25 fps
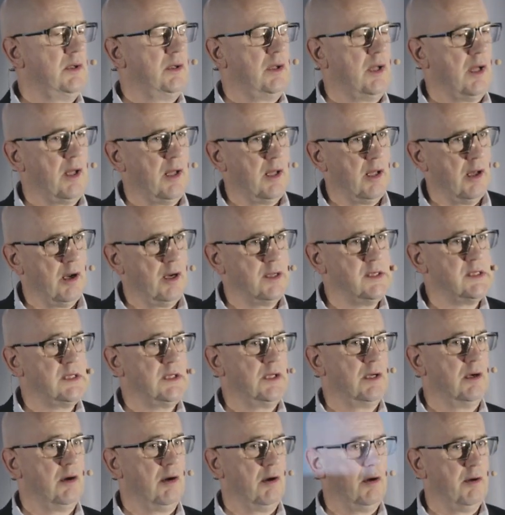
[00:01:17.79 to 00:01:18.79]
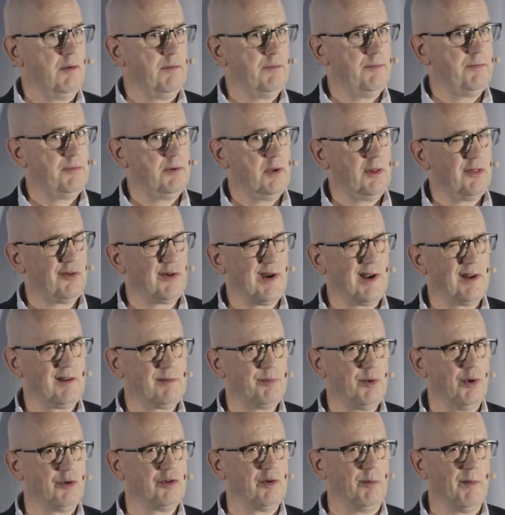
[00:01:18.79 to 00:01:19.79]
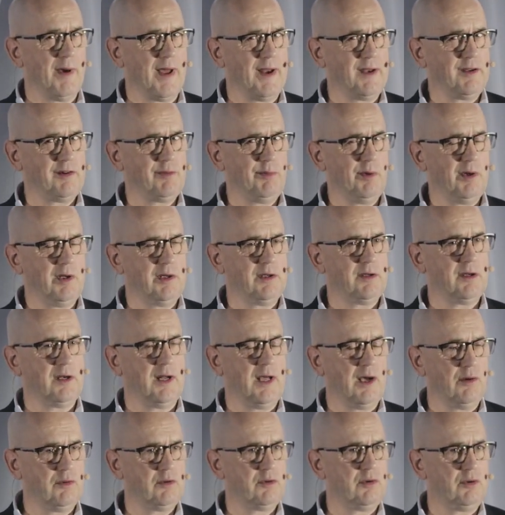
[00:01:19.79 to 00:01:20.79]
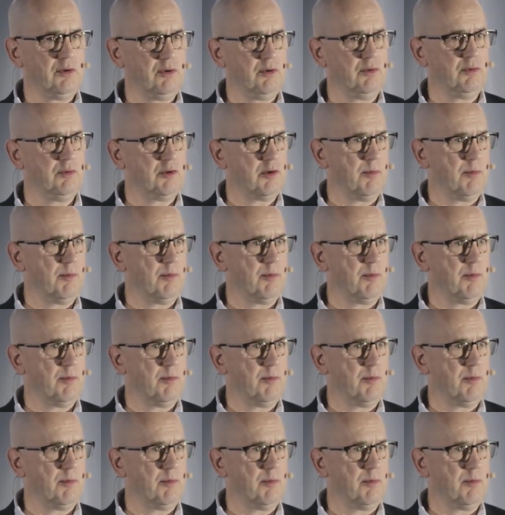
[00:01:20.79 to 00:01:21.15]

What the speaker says: idea of threat exposure management and how to